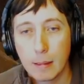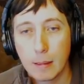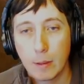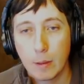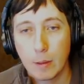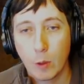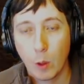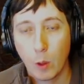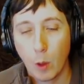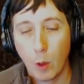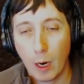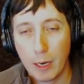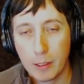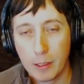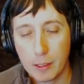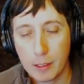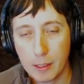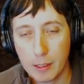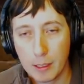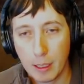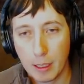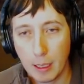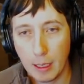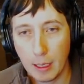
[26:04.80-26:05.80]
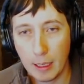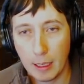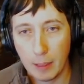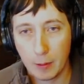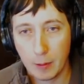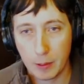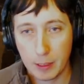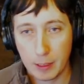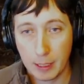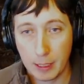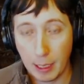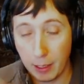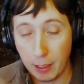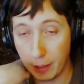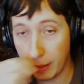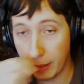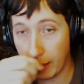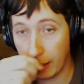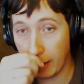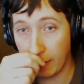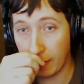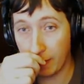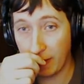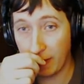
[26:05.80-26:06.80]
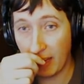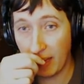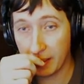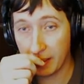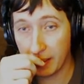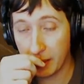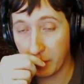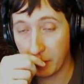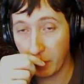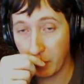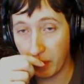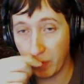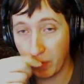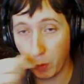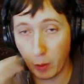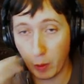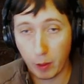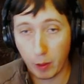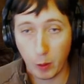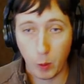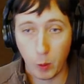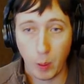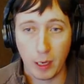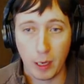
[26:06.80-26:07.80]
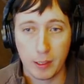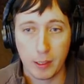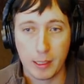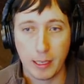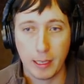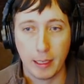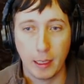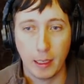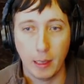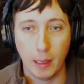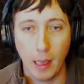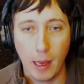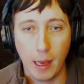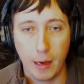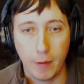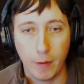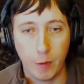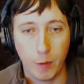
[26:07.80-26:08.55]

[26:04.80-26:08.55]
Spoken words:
Requires, I was telling Valentin before, it requires like a lot of